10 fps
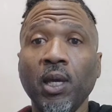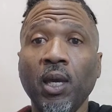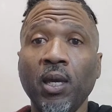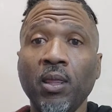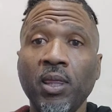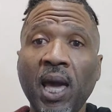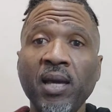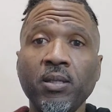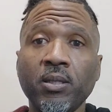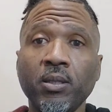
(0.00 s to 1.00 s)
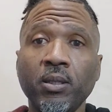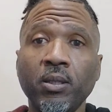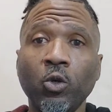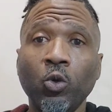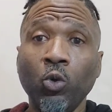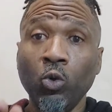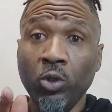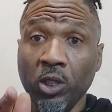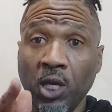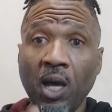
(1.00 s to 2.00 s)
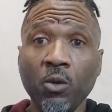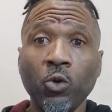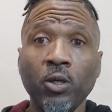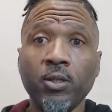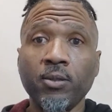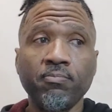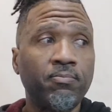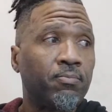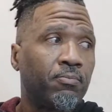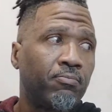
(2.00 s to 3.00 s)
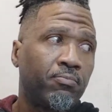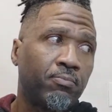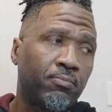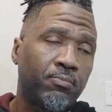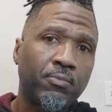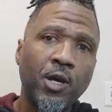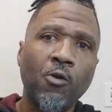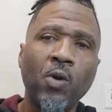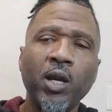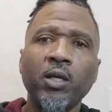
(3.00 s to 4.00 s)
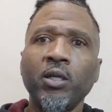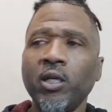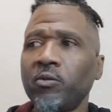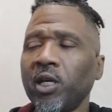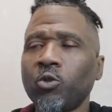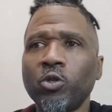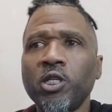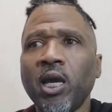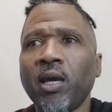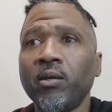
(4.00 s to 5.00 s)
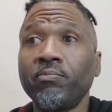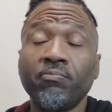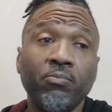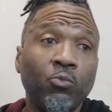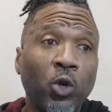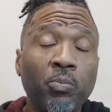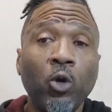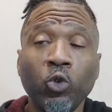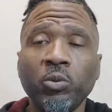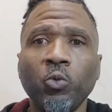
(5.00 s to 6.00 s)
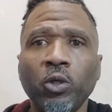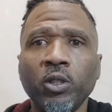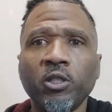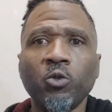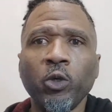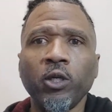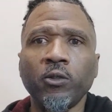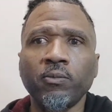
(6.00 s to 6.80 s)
And that's who T'Challa was. Ironically enough, that's what Chadwick Boseman was as well.